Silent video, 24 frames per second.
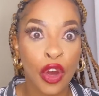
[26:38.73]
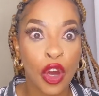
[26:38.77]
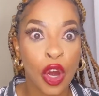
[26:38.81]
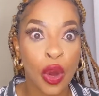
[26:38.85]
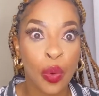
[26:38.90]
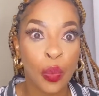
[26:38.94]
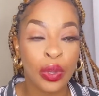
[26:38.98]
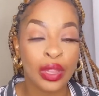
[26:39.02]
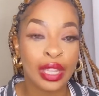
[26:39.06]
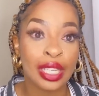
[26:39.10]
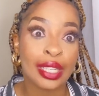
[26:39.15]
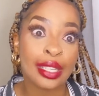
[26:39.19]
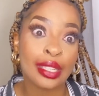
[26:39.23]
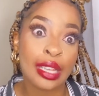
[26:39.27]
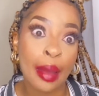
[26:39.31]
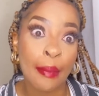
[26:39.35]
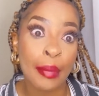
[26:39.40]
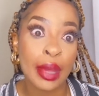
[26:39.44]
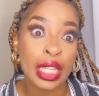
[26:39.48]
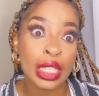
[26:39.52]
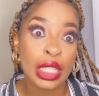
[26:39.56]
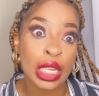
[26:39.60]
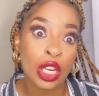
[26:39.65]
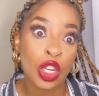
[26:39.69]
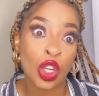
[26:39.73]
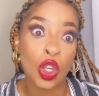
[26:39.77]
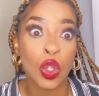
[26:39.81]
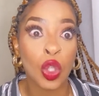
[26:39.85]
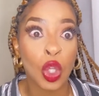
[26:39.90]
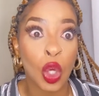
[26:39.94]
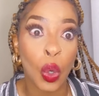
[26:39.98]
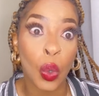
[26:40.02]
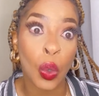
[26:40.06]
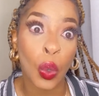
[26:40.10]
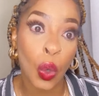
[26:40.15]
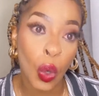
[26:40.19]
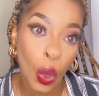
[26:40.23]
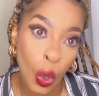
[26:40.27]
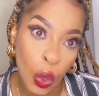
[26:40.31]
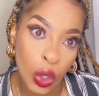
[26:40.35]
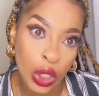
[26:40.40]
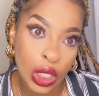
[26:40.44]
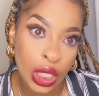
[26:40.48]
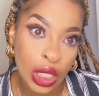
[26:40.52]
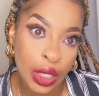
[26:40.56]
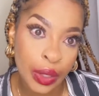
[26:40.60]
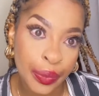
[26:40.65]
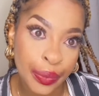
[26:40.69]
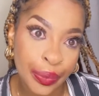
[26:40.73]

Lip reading: her with a summons and you'll go to court.